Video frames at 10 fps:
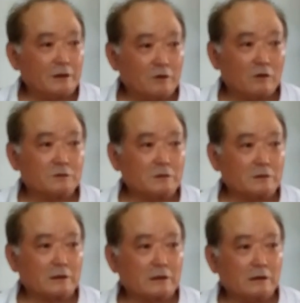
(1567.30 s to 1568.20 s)
I know
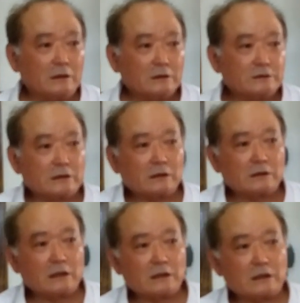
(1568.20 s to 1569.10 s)

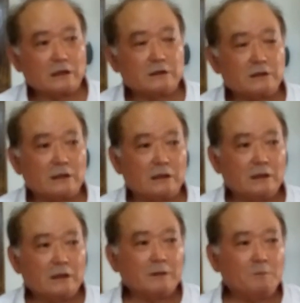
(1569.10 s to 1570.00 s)
karate got
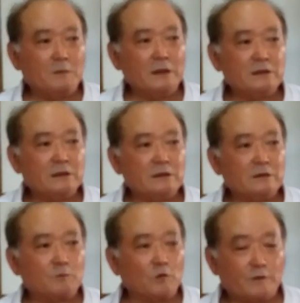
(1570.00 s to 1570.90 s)

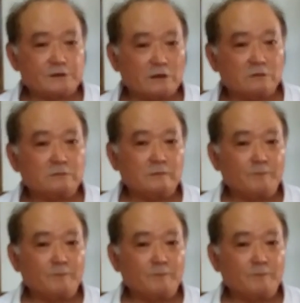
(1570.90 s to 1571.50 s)
many professional